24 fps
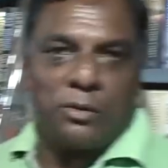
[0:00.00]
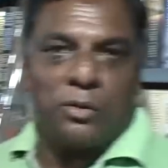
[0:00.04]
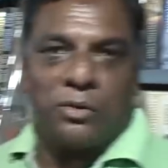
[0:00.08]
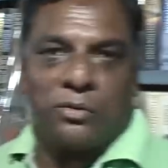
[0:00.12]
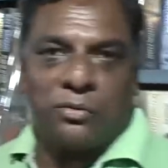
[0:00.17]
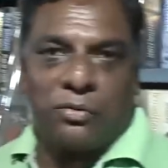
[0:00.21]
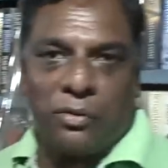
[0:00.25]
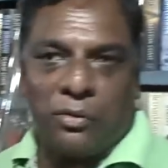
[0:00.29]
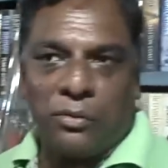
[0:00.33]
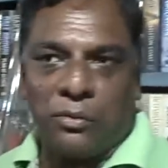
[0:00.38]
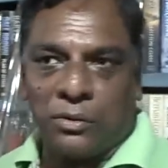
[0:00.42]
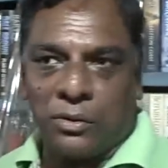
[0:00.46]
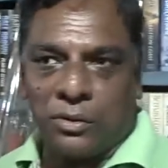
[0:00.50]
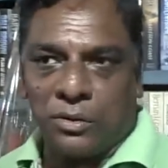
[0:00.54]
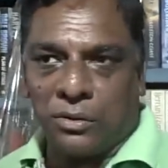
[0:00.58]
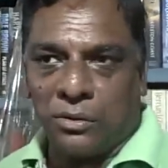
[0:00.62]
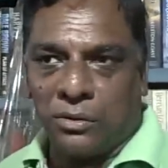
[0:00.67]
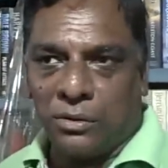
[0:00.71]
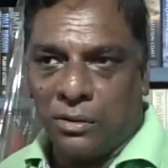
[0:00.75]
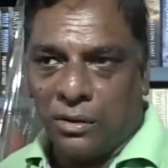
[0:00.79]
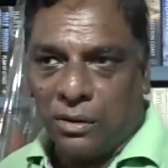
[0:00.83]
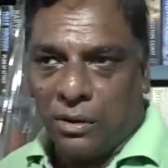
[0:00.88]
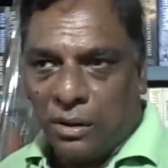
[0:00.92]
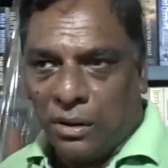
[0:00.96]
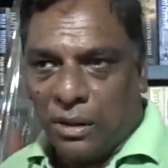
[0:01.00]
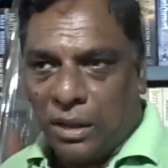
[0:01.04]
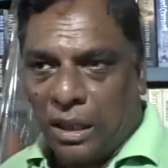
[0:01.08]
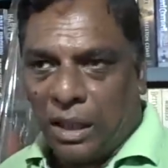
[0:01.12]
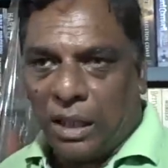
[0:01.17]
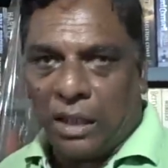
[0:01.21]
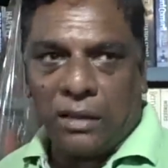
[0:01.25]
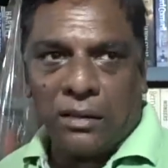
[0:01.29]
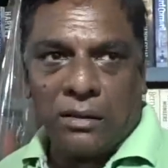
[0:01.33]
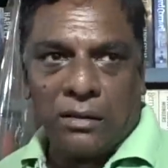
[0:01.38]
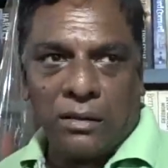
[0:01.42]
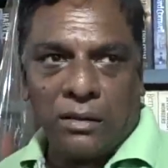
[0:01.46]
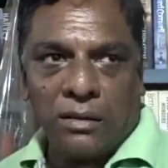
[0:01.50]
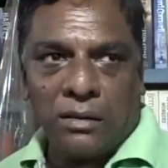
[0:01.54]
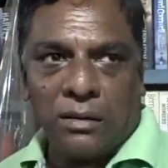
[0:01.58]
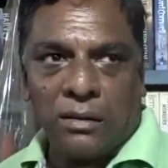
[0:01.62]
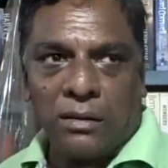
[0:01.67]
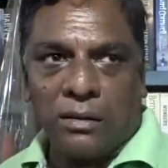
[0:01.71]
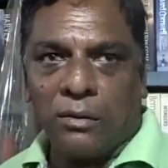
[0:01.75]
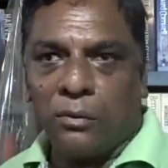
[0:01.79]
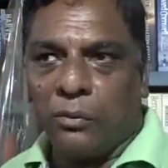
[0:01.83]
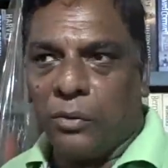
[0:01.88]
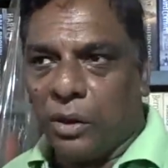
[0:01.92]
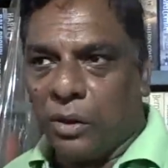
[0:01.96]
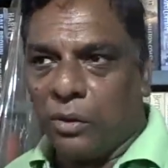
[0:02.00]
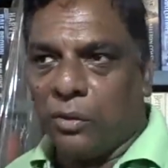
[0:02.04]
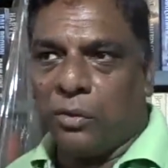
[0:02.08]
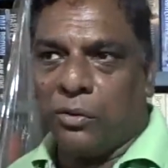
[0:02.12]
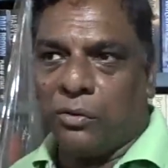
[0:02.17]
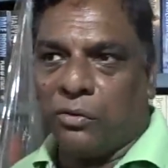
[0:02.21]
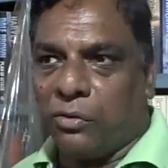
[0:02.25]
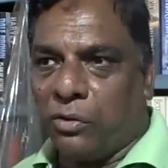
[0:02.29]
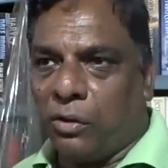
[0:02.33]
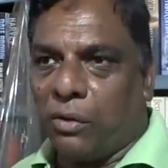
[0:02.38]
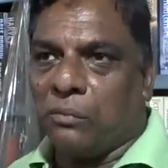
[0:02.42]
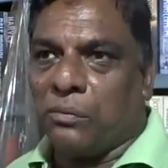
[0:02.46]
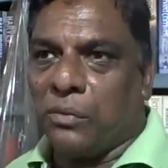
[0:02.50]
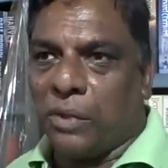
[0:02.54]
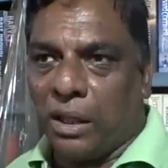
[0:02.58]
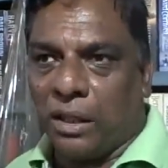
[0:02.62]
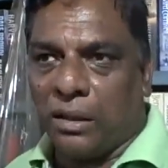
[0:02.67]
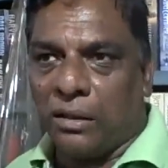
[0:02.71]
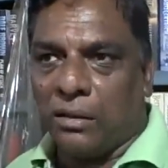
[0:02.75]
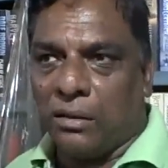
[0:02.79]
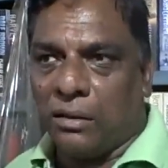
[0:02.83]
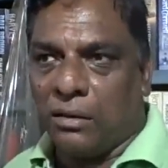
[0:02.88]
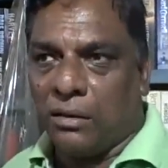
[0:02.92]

looked forward to, and we grew from then.